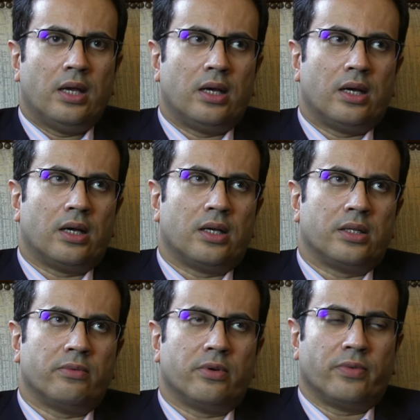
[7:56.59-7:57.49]
uh,
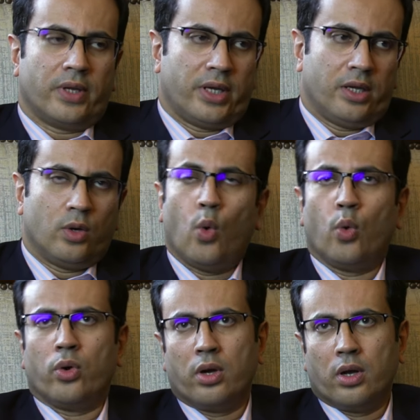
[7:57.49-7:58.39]
they were very
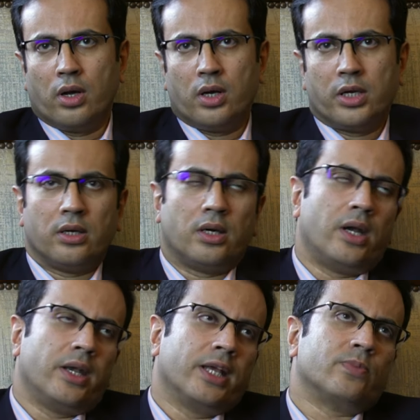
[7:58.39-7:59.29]
known uh, uh
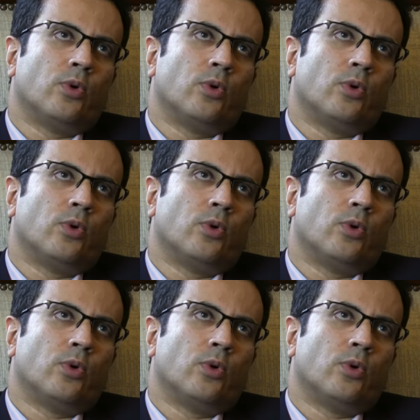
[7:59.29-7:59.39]
hunting